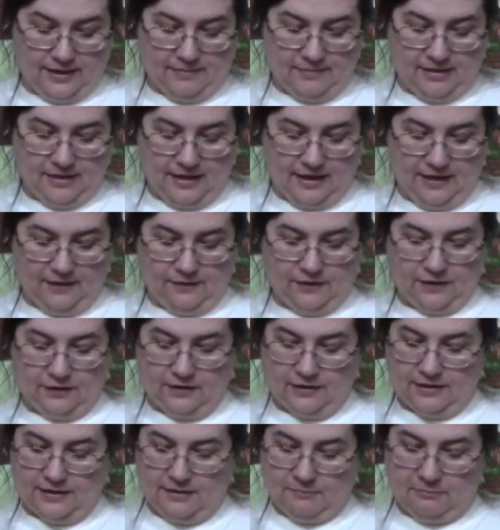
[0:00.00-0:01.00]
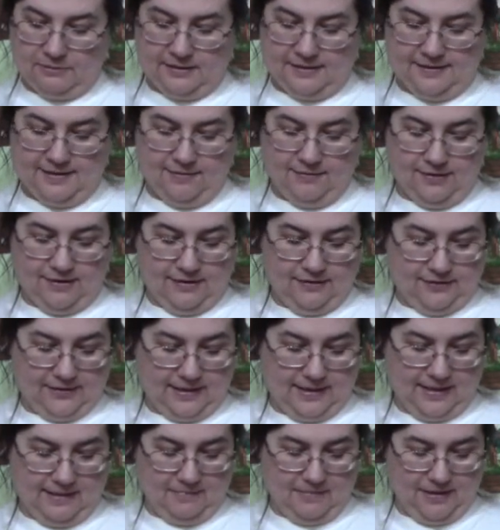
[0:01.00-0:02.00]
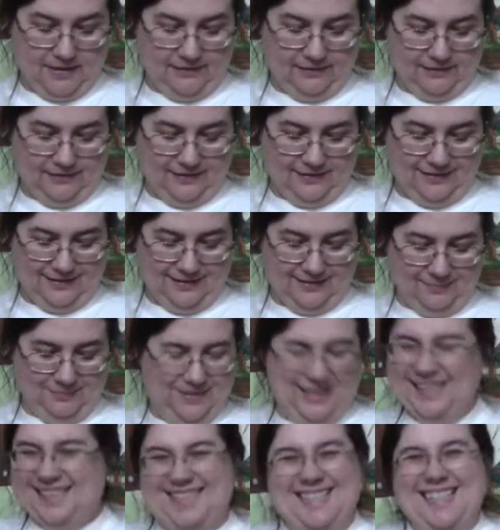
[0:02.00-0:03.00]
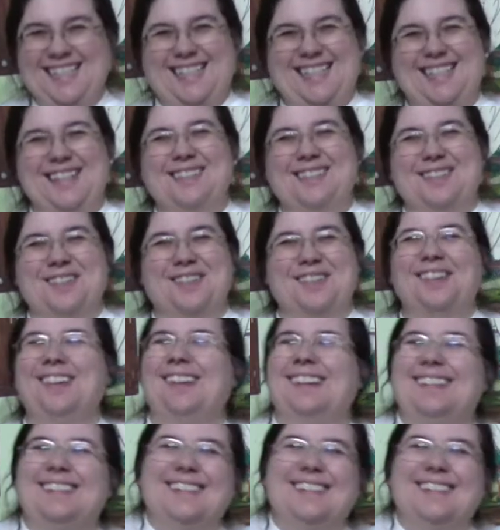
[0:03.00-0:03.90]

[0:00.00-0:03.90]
I'm going to have to look up and see when those came in. That's just so cool.